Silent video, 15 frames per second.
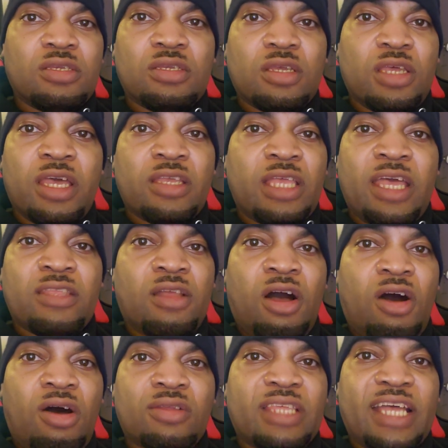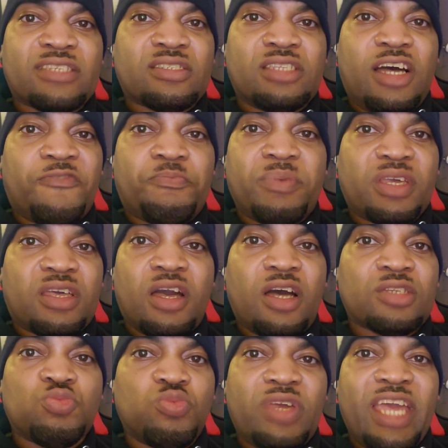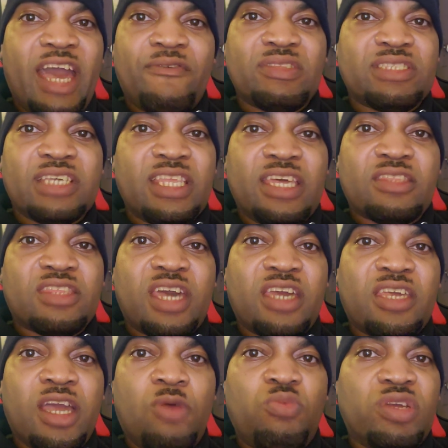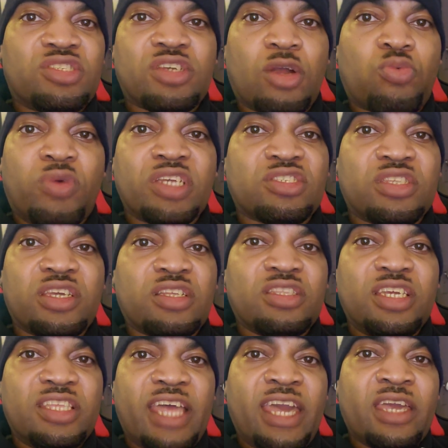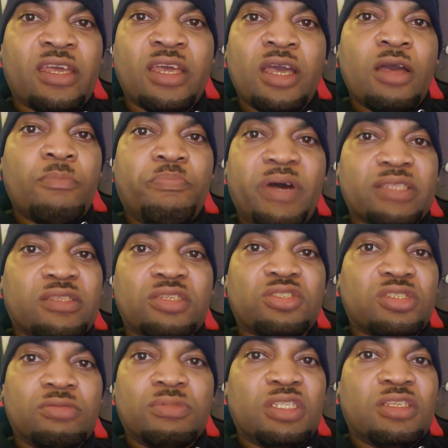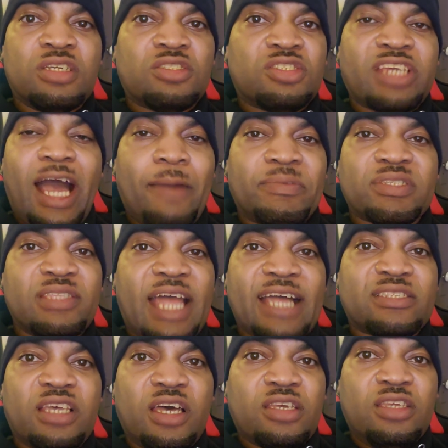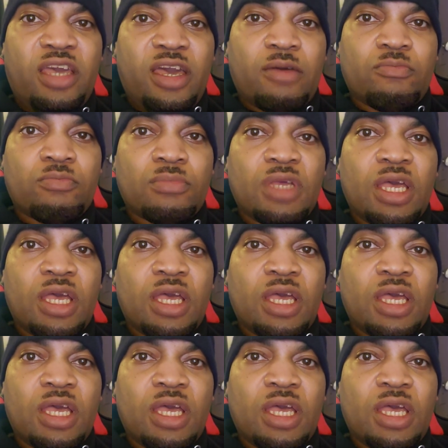and all that stuff because we haven't did anything yet. We just reached the Elite Eight, but the job is not done yet.